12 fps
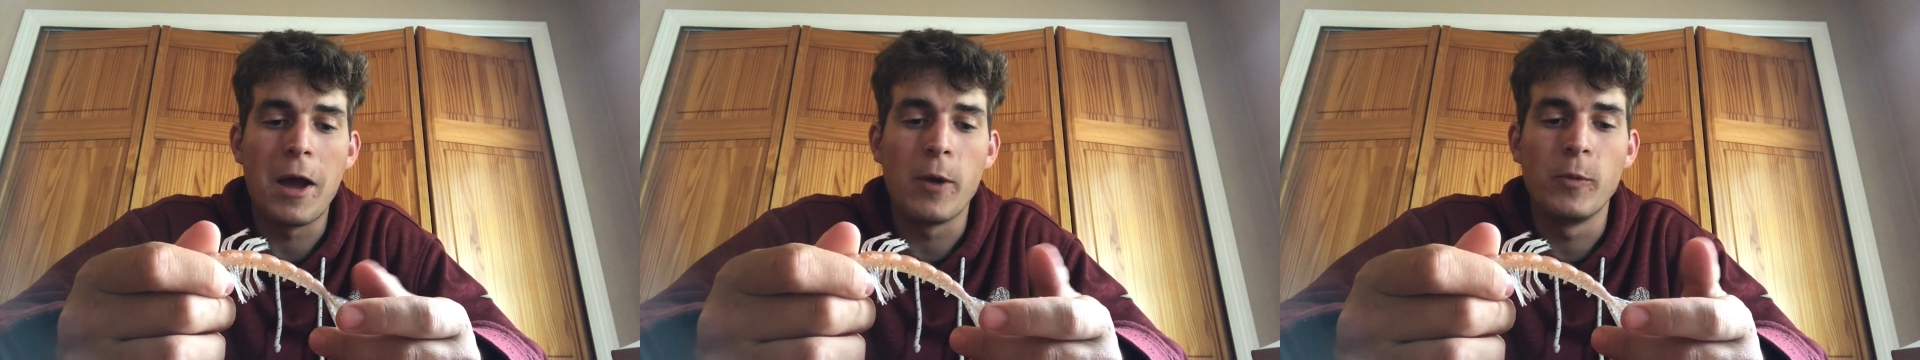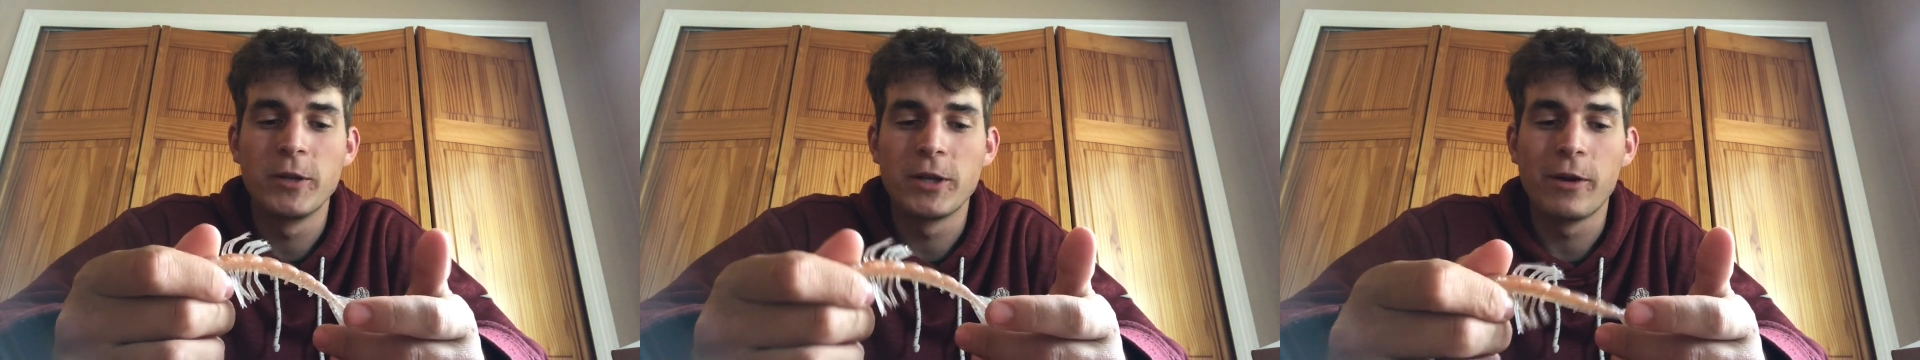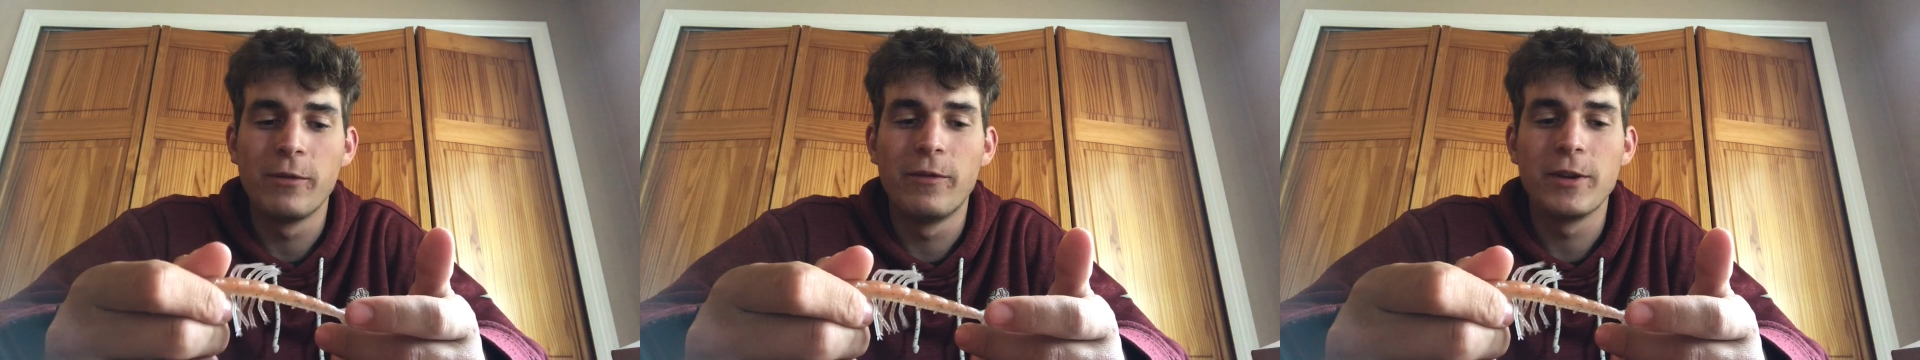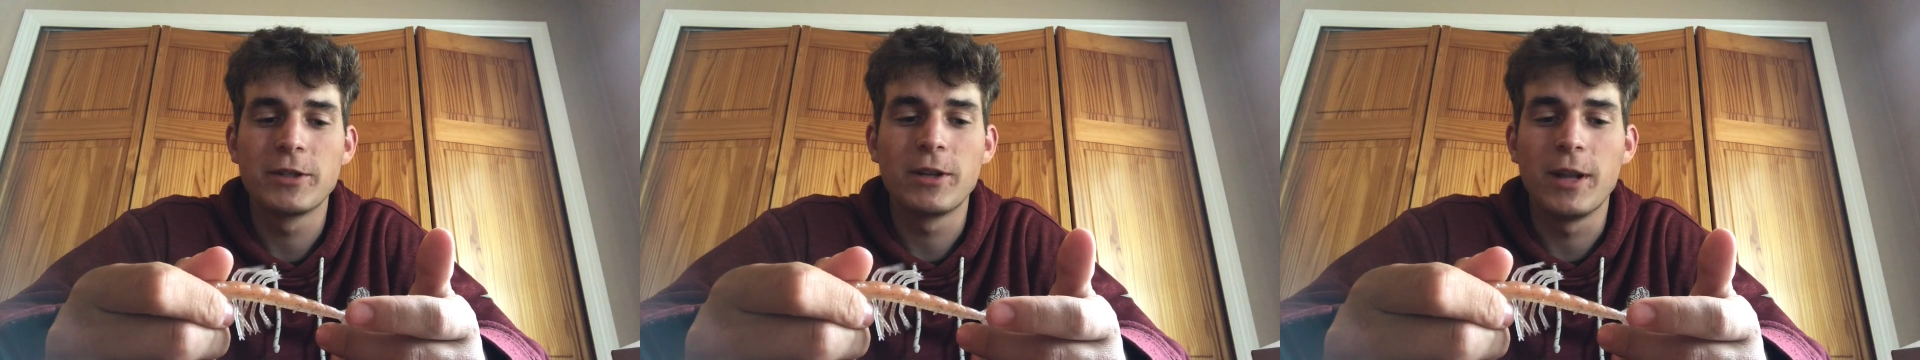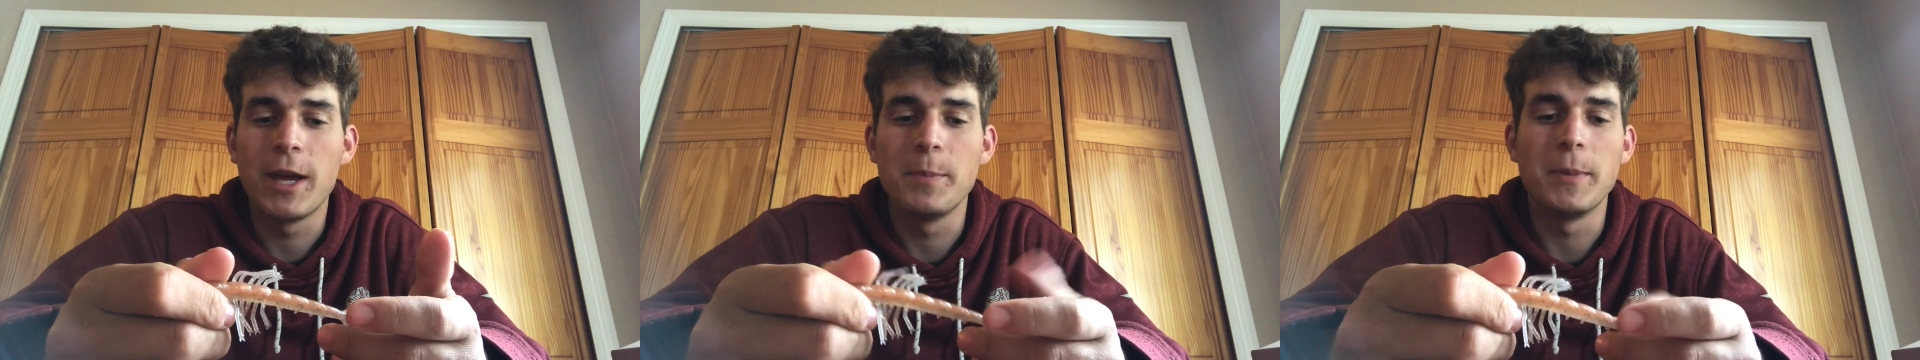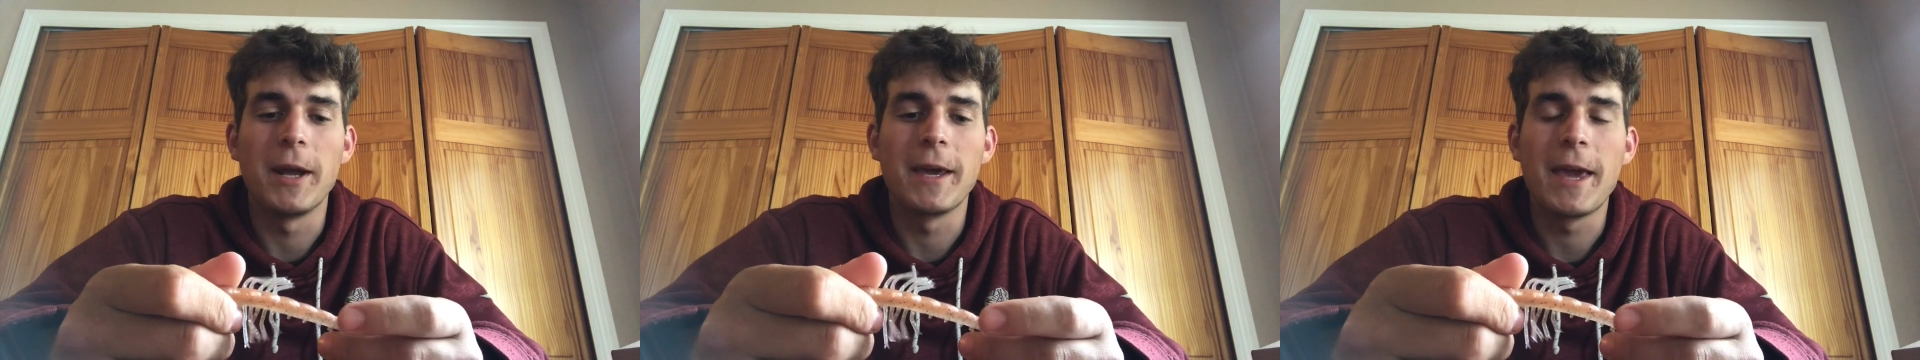I wish I could fish tonight,
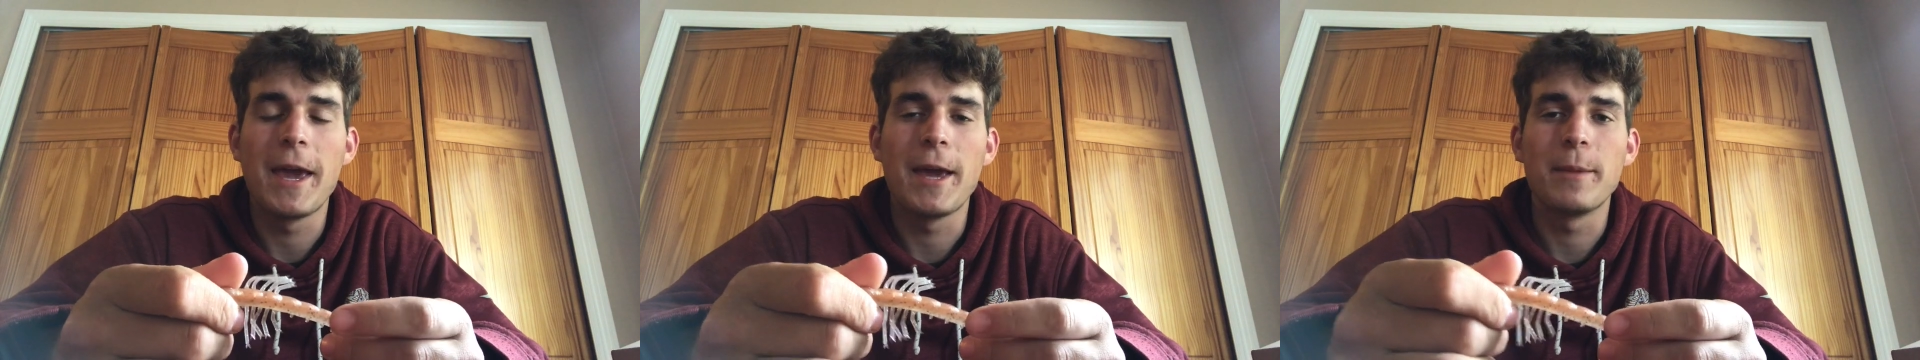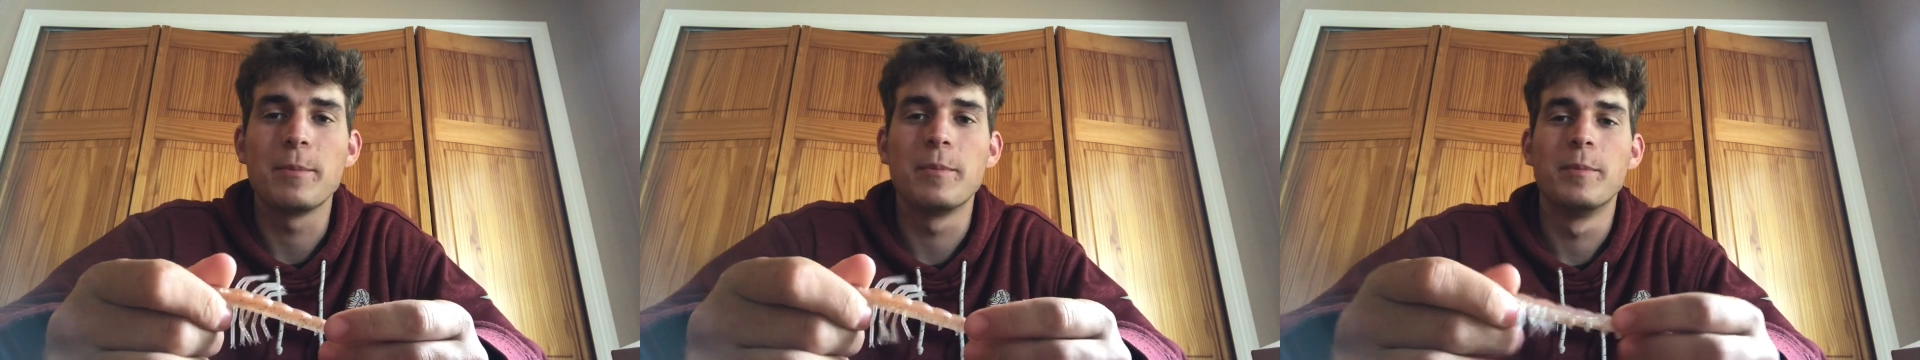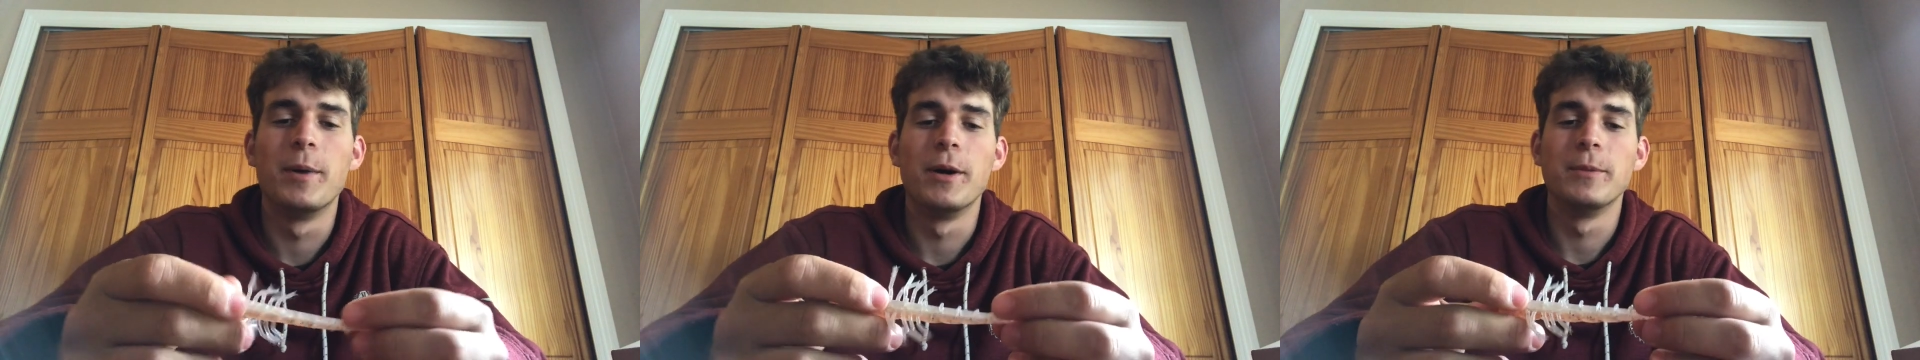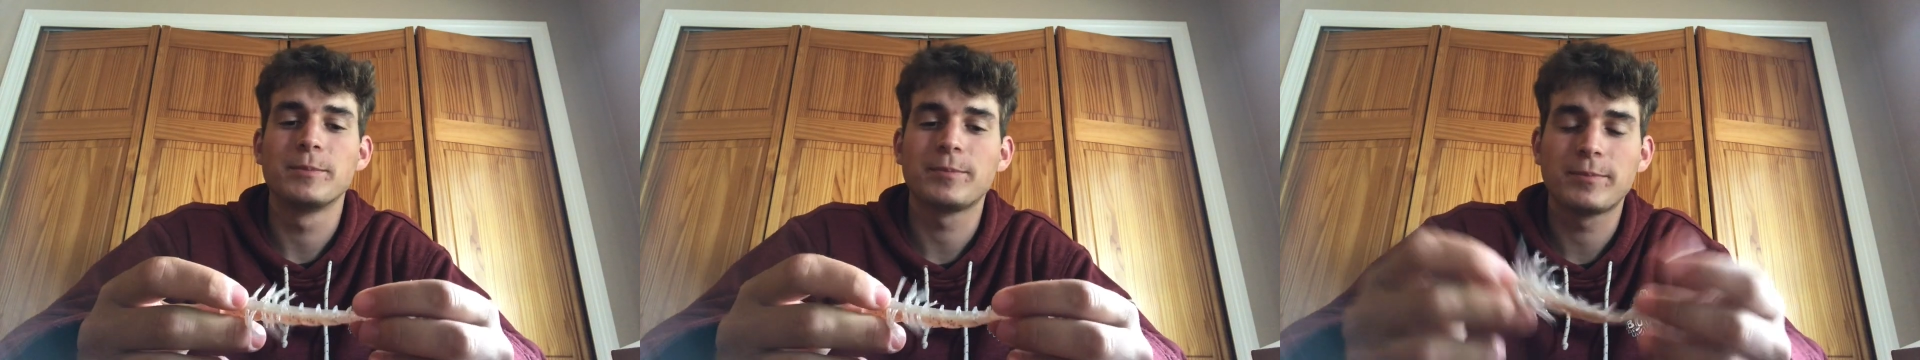but I can't. But